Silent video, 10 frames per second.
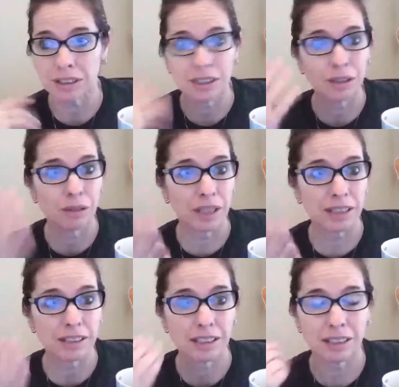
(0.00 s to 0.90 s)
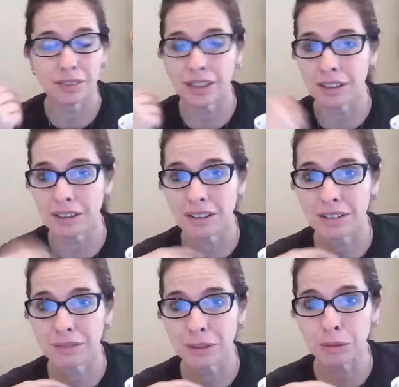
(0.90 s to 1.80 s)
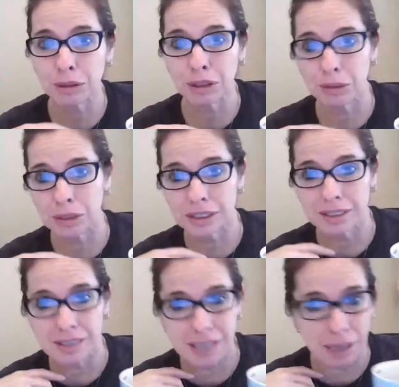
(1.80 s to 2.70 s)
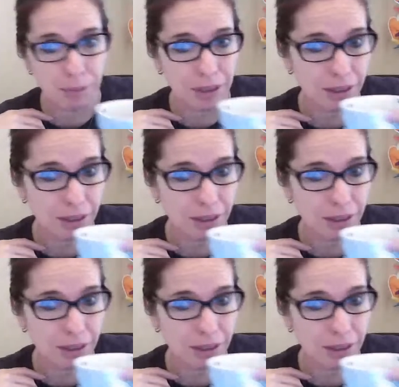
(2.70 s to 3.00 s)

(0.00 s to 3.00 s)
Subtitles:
Well, if they're on Flipgrid and went to this topic,